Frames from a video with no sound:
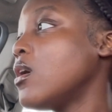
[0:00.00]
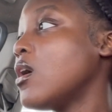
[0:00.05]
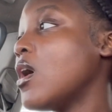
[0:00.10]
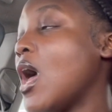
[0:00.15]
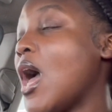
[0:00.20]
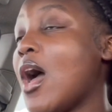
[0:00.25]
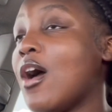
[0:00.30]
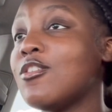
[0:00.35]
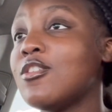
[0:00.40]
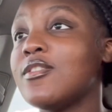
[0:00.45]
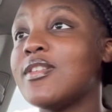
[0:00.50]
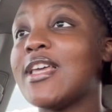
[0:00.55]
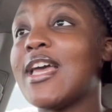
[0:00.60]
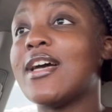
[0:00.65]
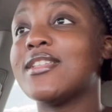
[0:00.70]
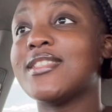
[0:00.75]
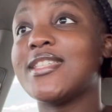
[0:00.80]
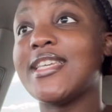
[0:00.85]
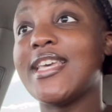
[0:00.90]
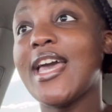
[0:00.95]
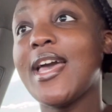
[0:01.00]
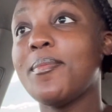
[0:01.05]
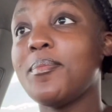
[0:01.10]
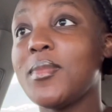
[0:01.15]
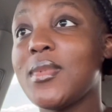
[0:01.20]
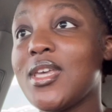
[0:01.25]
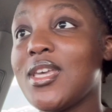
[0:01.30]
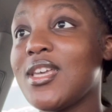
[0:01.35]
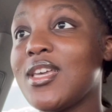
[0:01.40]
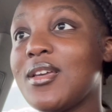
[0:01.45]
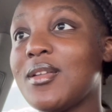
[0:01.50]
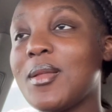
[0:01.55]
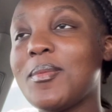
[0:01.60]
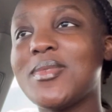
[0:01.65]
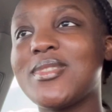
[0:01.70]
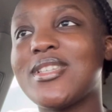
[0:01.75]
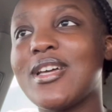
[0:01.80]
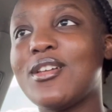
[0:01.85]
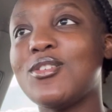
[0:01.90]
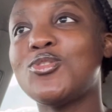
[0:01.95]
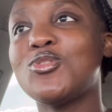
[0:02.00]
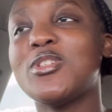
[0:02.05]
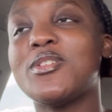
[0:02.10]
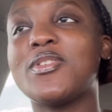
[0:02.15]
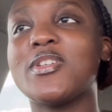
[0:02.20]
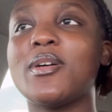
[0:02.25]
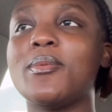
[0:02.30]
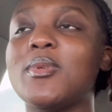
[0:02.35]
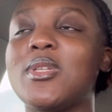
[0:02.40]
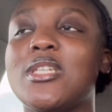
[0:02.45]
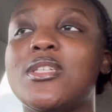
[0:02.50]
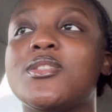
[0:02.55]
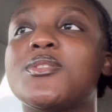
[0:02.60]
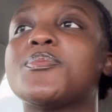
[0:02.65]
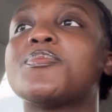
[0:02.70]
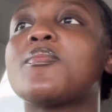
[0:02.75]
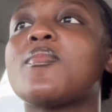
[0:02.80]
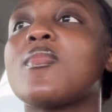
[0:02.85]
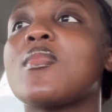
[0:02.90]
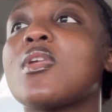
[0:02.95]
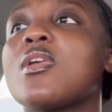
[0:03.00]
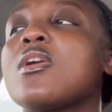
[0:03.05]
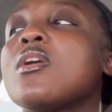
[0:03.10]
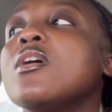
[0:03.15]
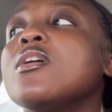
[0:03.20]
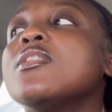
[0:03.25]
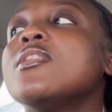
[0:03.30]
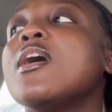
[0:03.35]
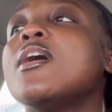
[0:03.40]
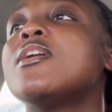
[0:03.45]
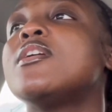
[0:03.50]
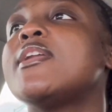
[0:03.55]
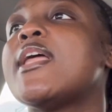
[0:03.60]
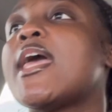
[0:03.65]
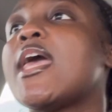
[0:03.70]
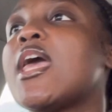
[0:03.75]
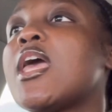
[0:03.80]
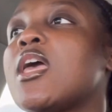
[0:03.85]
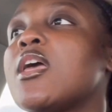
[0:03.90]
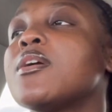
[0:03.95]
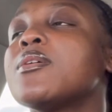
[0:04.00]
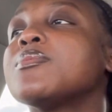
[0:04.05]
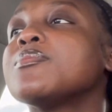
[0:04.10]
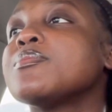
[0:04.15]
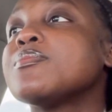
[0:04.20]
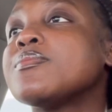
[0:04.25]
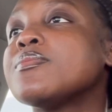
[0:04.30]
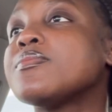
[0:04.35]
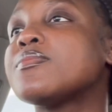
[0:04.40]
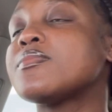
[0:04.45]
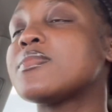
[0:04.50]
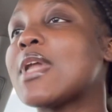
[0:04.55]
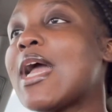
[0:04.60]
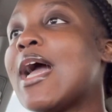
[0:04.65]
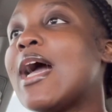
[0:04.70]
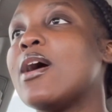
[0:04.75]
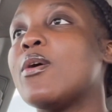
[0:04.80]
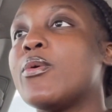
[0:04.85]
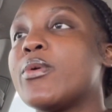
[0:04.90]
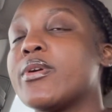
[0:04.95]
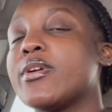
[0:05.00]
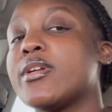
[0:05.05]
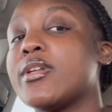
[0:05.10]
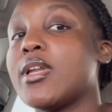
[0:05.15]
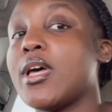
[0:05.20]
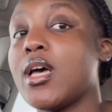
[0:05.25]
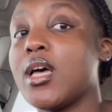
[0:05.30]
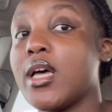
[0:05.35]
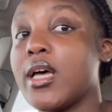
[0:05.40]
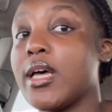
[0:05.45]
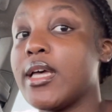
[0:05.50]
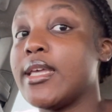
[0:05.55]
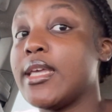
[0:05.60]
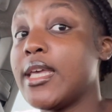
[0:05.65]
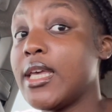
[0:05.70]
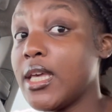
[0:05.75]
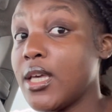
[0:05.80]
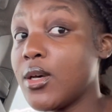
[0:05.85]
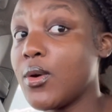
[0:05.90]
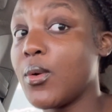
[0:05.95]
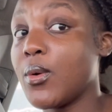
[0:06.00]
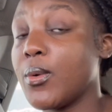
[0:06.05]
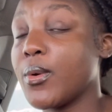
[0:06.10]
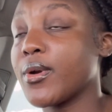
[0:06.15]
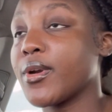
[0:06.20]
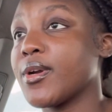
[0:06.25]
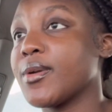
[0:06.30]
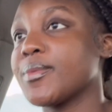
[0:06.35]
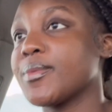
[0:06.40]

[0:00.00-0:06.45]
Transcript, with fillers: I don't know if they out to get me. Let me start. Let's do different companies. The other day, I had ordered a Eagle Ego order